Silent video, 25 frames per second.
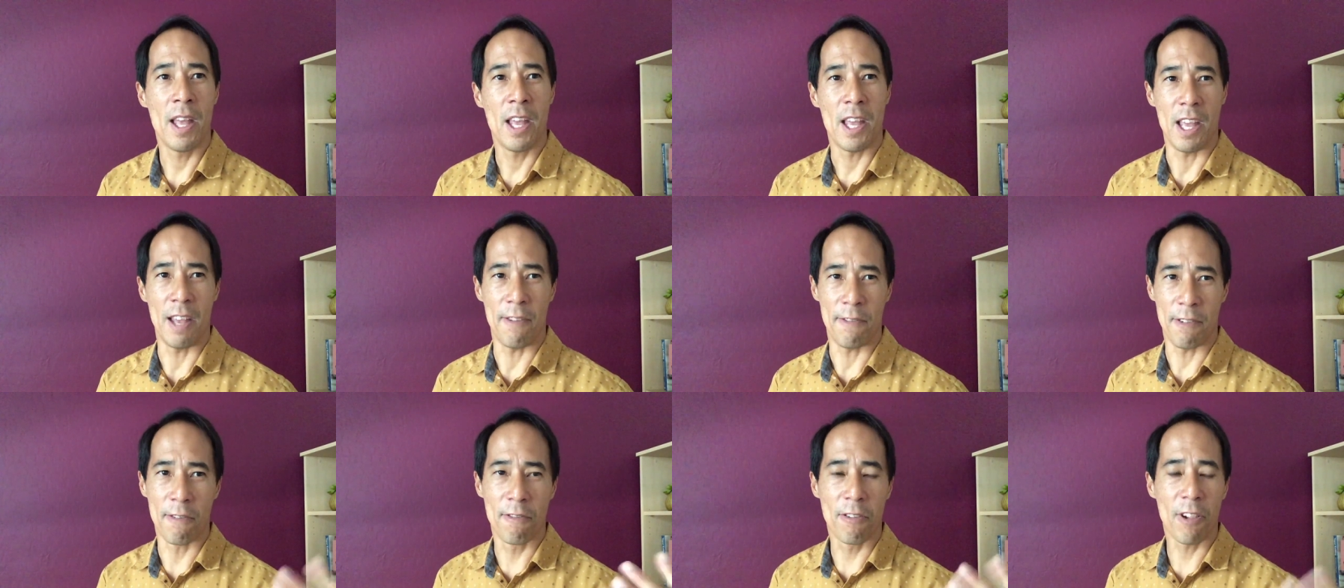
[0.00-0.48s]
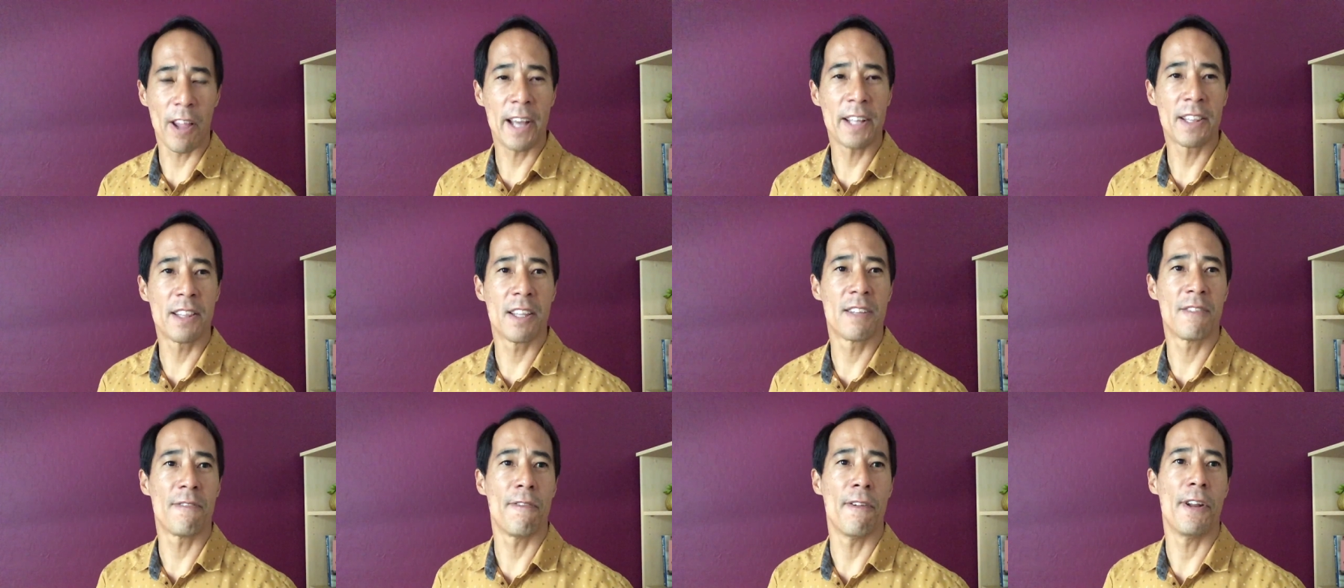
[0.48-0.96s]
If you've liked
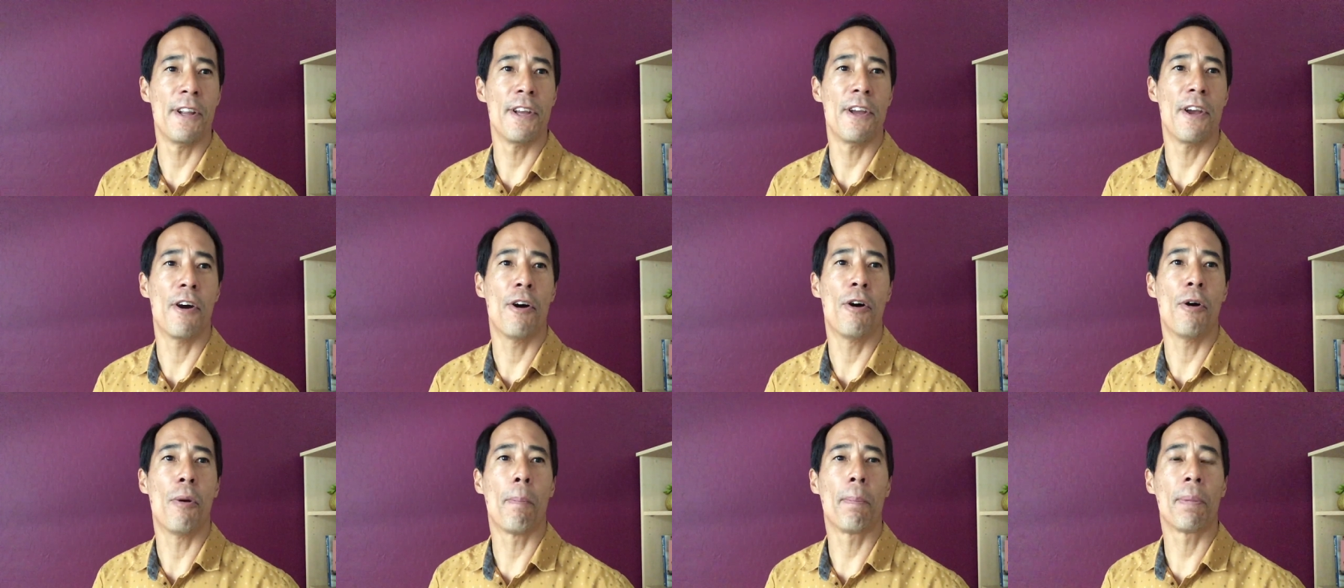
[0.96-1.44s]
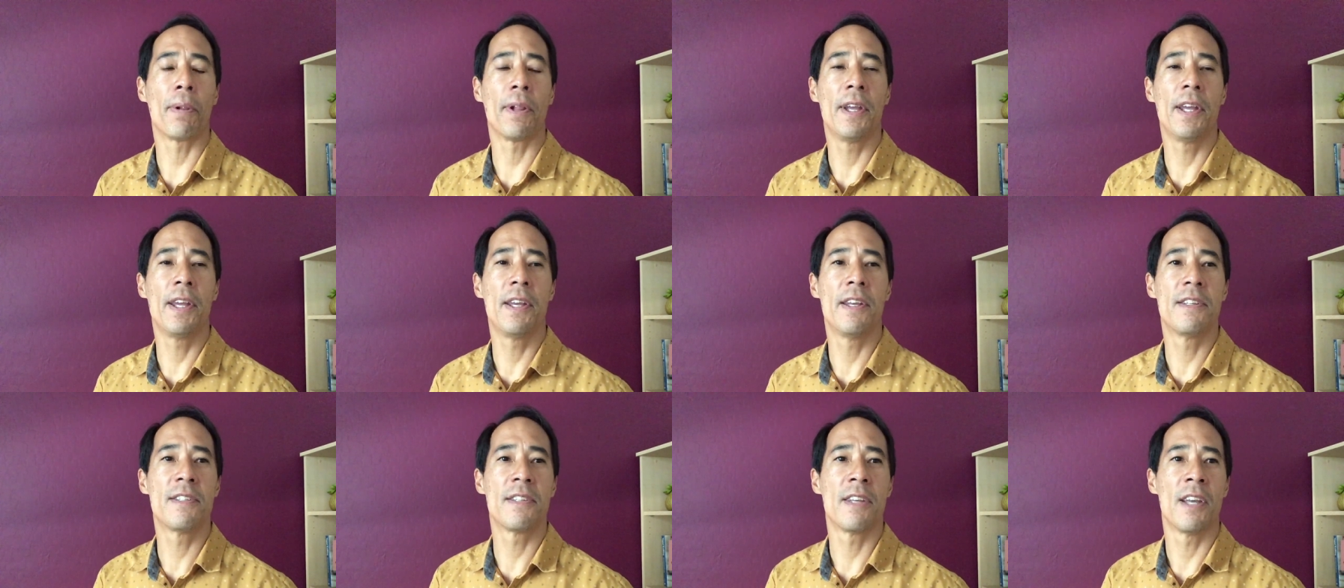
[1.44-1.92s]
this video,
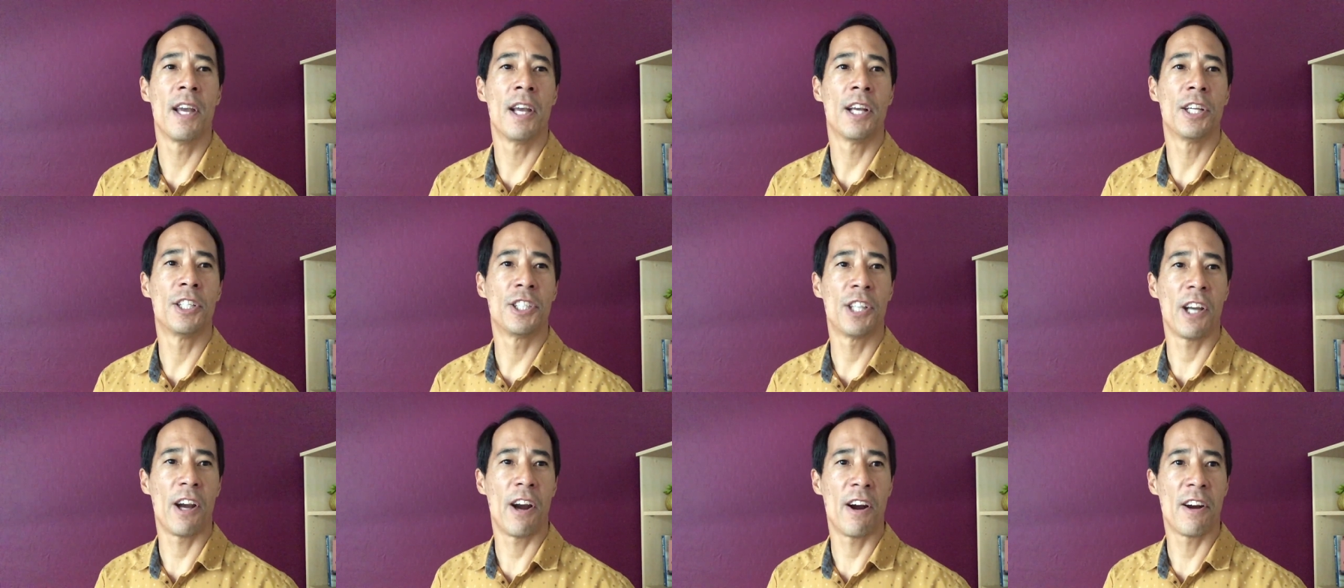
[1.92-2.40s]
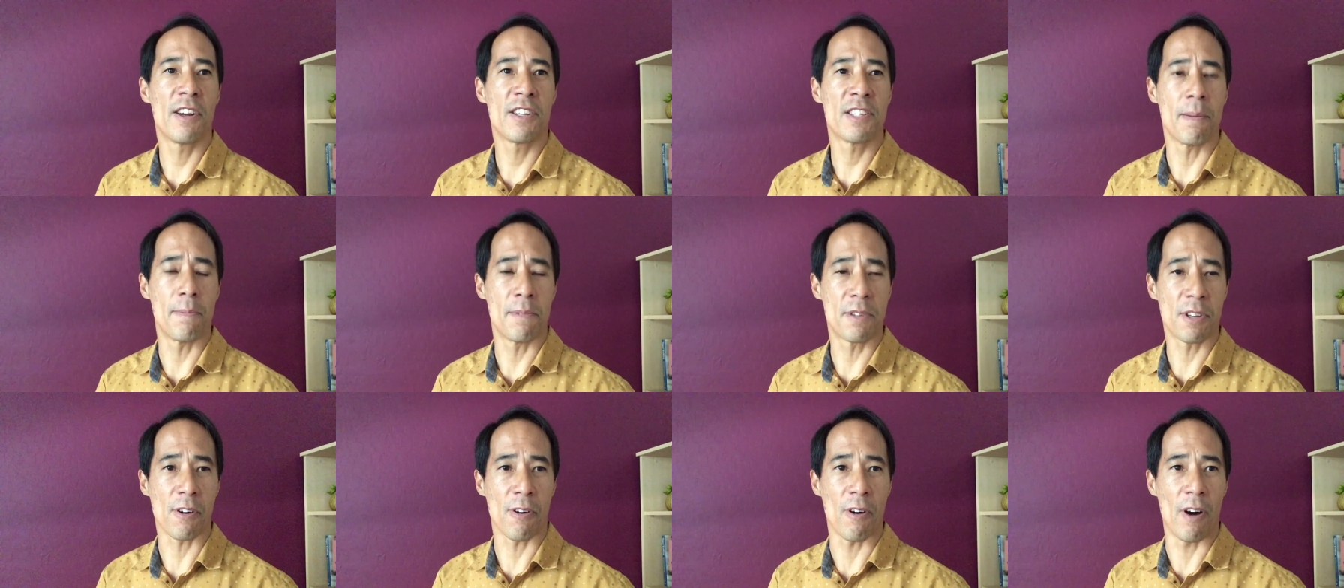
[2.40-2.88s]
please share,
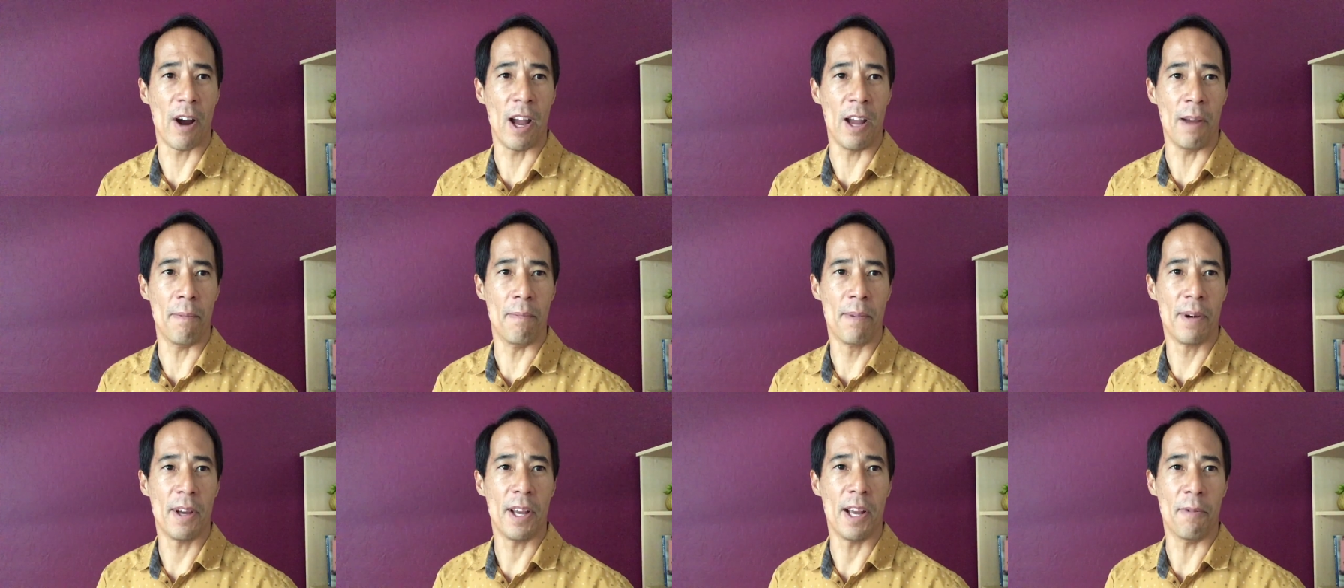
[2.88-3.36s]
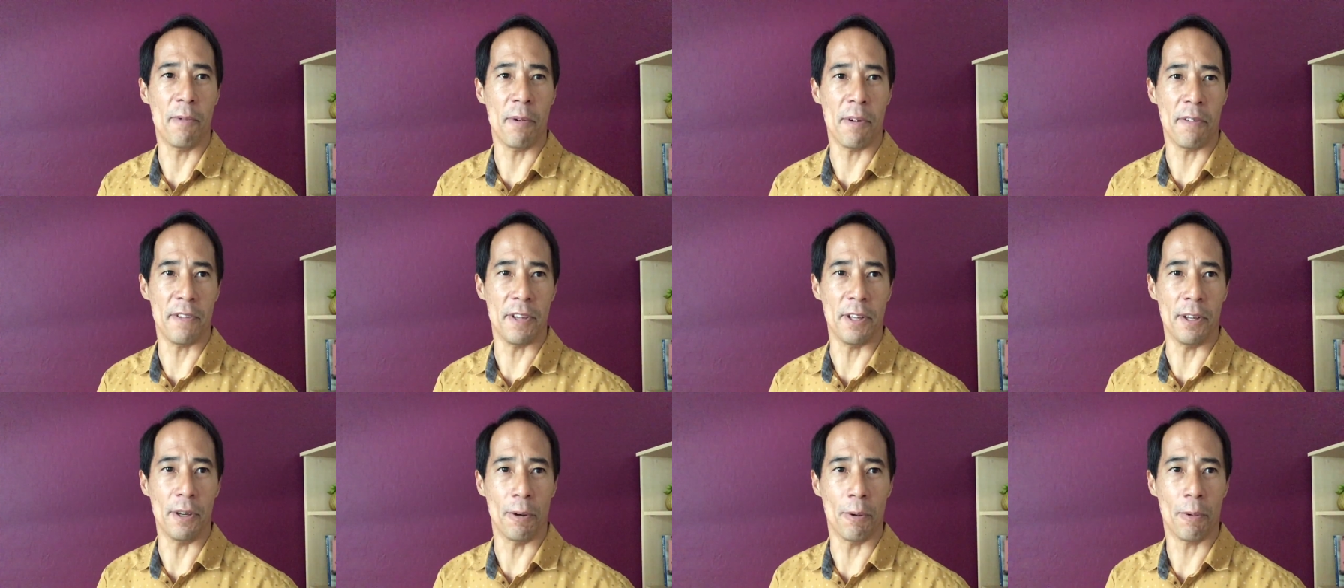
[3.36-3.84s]
subscribe, and
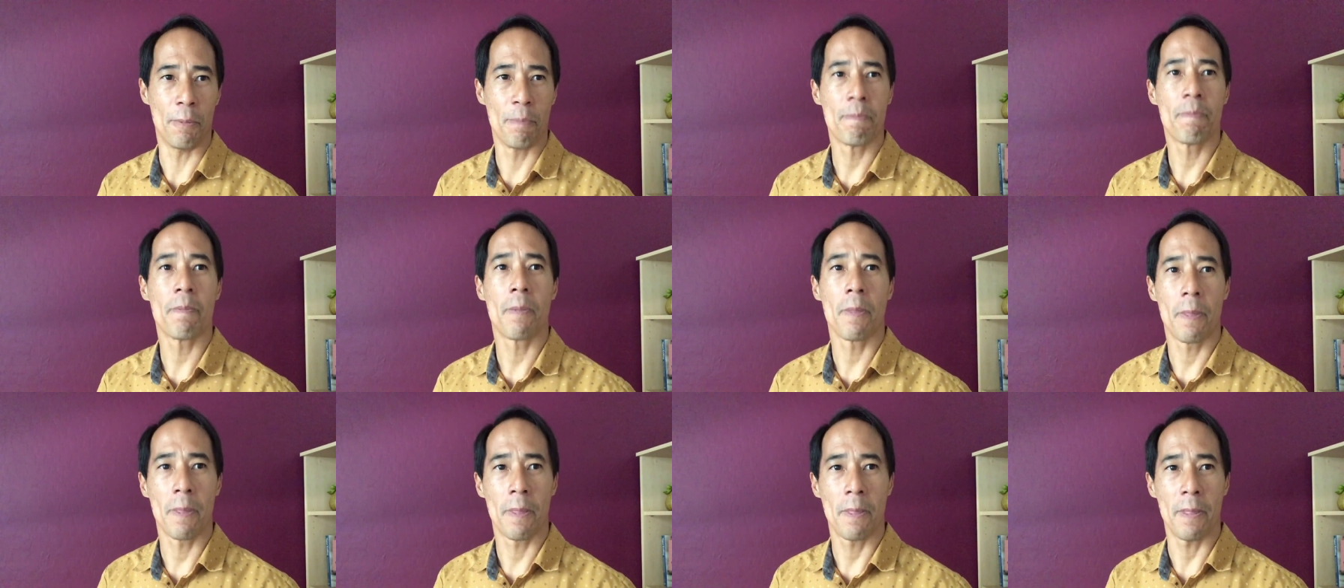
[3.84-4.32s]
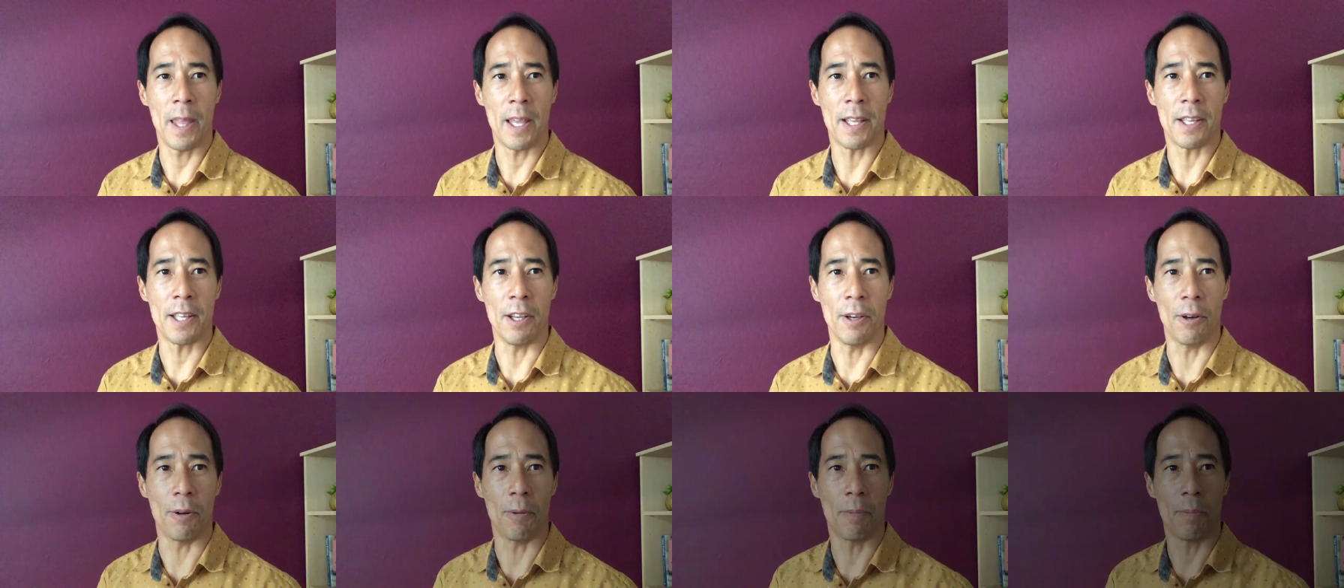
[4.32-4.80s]
review. Thank you.